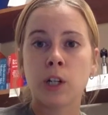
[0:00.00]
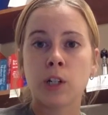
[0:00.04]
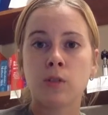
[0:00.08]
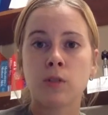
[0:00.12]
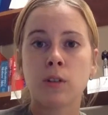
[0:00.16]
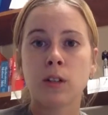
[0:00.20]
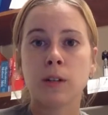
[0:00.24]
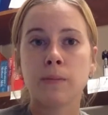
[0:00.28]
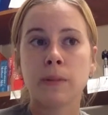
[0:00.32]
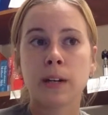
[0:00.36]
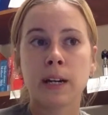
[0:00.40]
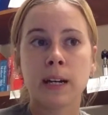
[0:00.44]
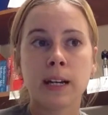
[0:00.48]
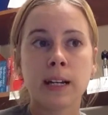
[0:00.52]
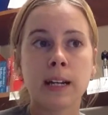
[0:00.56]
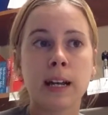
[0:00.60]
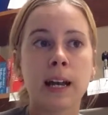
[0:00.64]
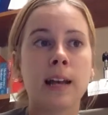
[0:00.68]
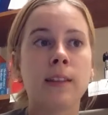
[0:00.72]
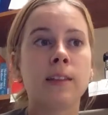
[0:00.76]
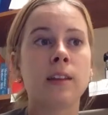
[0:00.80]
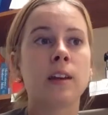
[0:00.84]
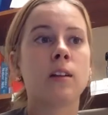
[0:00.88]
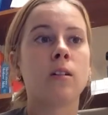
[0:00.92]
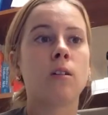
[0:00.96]
treatment,
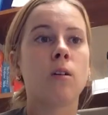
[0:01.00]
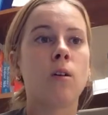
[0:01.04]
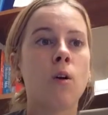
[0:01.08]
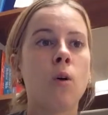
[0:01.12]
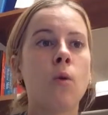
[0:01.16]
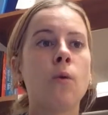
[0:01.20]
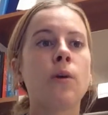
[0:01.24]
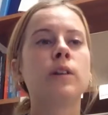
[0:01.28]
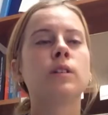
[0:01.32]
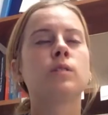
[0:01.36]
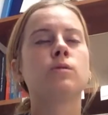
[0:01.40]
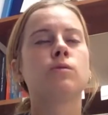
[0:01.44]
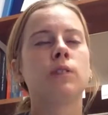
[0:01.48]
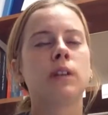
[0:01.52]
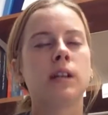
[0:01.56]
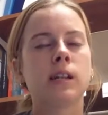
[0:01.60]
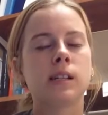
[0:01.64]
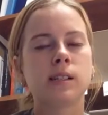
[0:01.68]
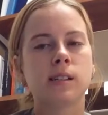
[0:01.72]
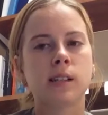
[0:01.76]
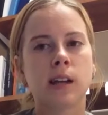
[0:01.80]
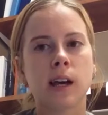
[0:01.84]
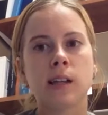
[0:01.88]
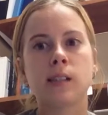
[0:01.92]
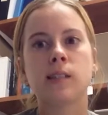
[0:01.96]
and then always
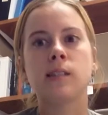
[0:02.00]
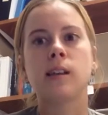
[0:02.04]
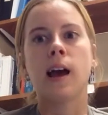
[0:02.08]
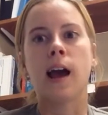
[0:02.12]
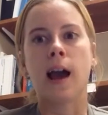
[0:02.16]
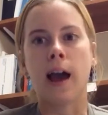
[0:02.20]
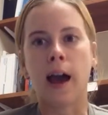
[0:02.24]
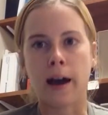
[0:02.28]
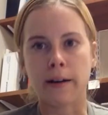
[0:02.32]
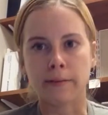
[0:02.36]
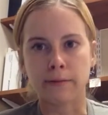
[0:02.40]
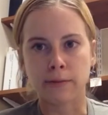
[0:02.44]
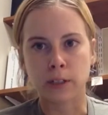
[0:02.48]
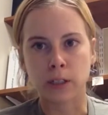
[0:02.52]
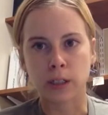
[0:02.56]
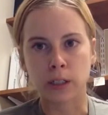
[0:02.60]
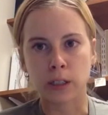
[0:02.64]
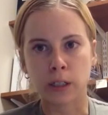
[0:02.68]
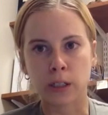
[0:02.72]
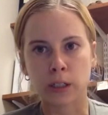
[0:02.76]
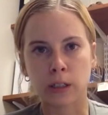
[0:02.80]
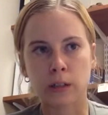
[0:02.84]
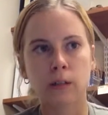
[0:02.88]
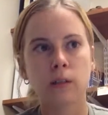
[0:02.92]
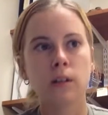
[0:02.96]
reassess
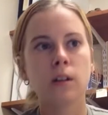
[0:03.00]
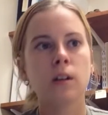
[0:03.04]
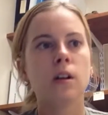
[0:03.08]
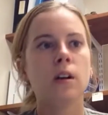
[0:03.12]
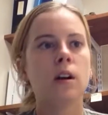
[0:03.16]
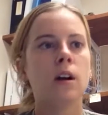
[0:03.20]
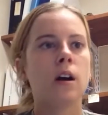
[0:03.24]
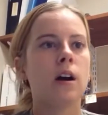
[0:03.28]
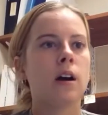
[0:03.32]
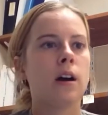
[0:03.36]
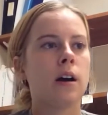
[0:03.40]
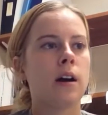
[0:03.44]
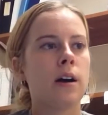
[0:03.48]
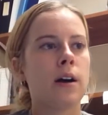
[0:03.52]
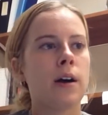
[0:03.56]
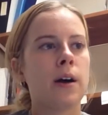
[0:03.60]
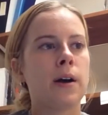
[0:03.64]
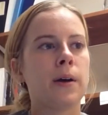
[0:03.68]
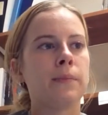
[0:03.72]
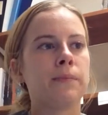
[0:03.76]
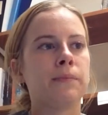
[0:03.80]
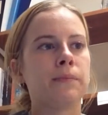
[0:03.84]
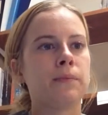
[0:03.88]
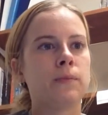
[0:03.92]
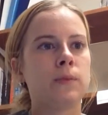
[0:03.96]
after,
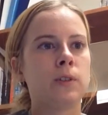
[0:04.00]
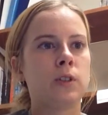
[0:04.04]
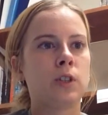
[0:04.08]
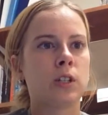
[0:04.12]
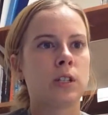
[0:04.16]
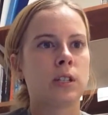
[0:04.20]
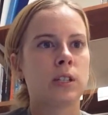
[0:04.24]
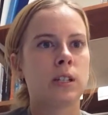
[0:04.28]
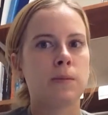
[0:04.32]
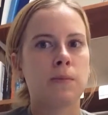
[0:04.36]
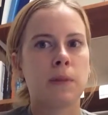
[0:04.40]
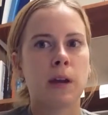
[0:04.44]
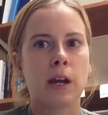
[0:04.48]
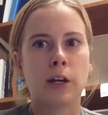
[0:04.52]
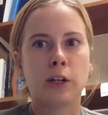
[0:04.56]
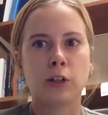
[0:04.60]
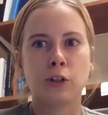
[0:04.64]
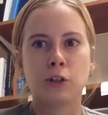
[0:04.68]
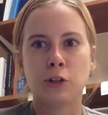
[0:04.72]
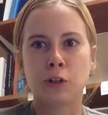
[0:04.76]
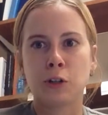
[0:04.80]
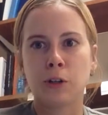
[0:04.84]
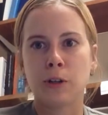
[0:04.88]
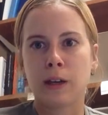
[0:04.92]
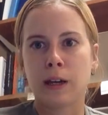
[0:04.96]
just to make
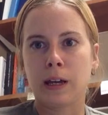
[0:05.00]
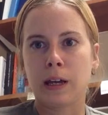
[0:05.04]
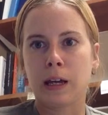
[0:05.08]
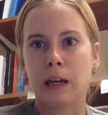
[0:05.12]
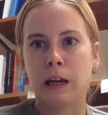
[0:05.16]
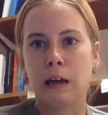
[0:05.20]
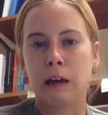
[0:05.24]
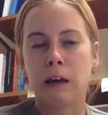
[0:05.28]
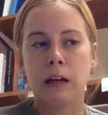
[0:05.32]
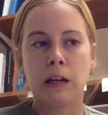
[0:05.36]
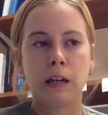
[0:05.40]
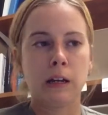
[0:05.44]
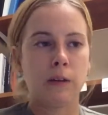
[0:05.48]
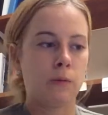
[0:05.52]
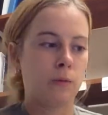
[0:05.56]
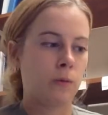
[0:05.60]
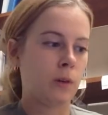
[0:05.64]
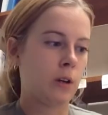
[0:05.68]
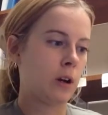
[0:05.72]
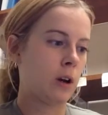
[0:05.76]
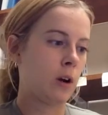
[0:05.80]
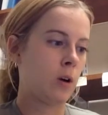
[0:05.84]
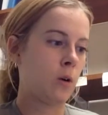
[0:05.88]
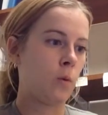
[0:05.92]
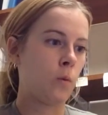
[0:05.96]
sure that kid,
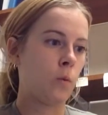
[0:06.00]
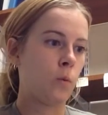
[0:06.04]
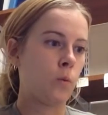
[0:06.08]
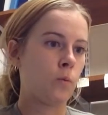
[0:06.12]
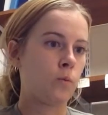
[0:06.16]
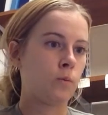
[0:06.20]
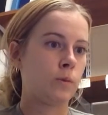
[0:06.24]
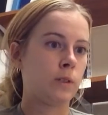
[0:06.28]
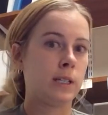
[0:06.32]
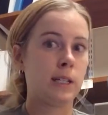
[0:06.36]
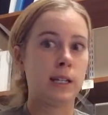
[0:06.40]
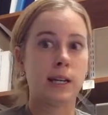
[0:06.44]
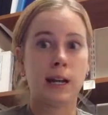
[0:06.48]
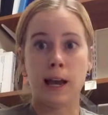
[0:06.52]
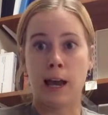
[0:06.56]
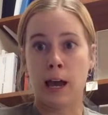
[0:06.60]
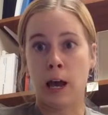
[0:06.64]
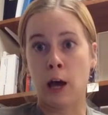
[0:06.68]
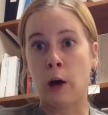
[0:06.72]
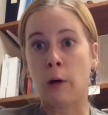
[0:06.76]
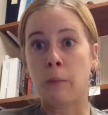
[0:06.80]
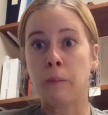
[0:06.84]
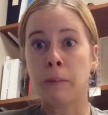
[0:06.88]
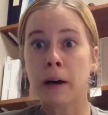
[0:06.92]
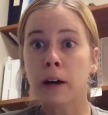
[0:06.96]
did it
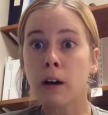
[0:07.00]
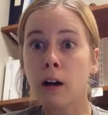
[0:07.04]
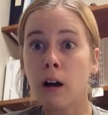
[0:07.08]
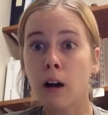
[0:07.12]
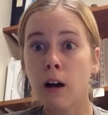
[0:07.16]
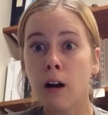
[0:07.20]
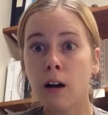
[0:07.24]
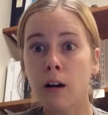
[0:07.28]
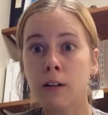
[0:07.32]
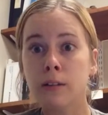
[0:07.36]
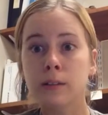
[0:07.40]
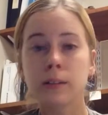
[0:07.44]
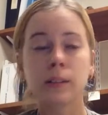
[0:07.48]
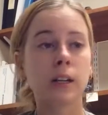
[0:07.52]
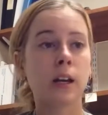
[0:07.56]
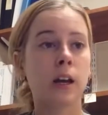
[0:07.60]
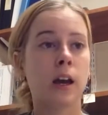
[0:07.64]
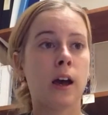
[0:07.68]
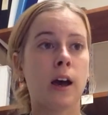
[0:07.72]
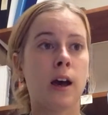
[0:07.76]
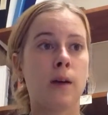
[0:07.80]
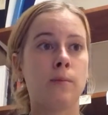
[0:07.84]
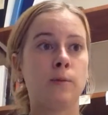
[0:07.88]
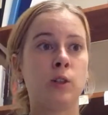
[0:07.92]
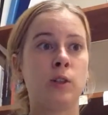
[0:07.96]
help at all?
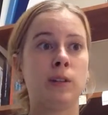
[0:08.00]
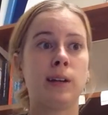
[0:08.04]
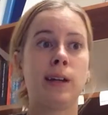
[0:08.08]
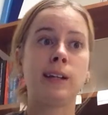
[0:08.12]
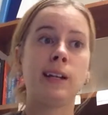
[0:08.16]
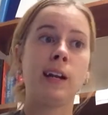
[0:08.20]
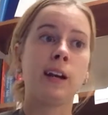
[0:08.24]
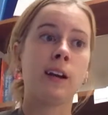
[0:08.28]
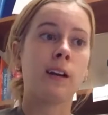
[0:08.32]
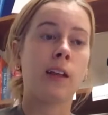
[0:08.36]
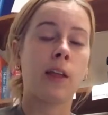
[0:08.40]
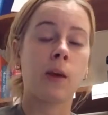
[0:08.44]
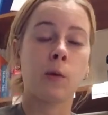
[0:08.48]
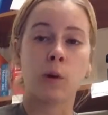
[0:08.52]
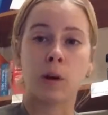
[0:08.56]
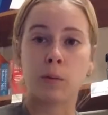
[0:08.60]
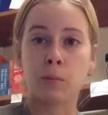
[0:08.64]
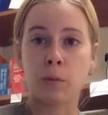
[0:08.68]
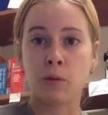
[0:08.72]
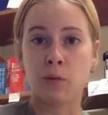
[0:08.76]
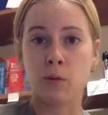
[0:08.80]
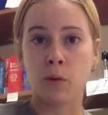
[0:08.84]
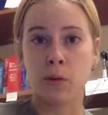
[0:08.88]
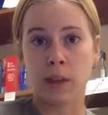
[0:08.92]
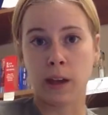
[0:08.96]
Do they need another one
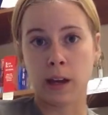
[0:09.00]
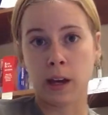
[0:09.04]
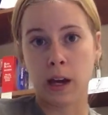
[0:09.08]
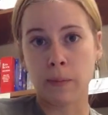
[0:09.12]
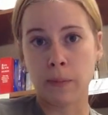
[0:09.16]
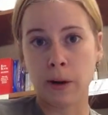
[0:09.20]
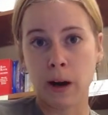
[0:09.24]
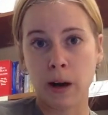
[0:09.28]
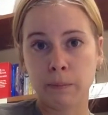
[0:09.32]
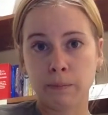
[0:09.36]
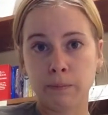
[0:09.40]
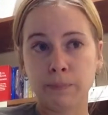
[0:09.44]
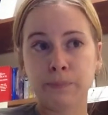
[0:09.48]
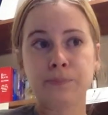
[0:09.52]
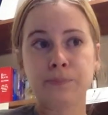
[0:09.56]
before they come up?